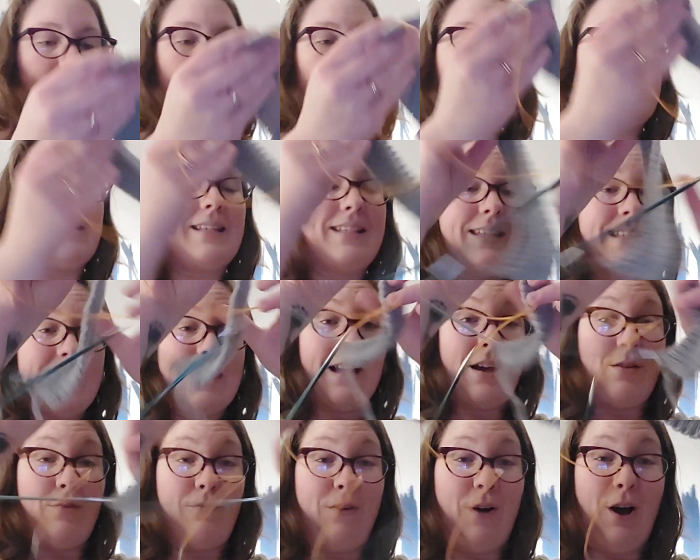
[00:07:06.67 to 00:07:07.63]
and this is
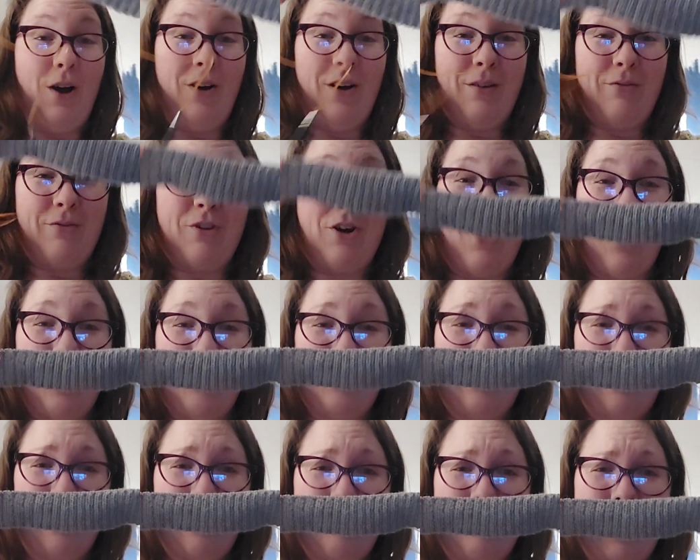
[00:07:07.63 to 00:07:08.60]
how far I've got
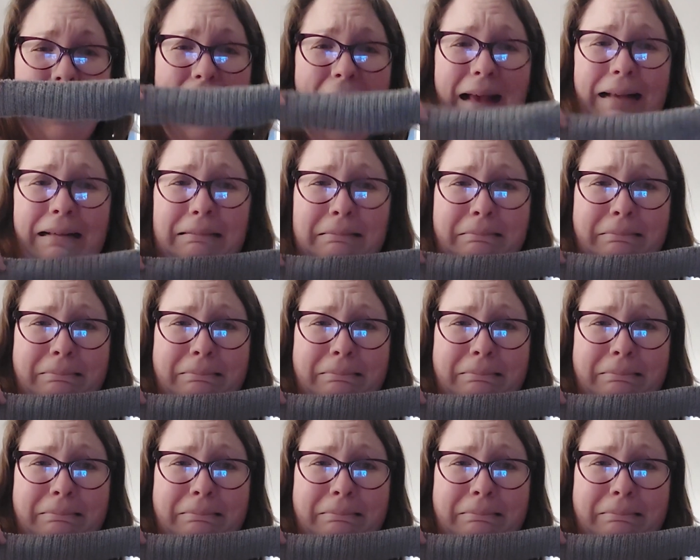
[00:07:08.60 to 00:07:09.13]
with the back.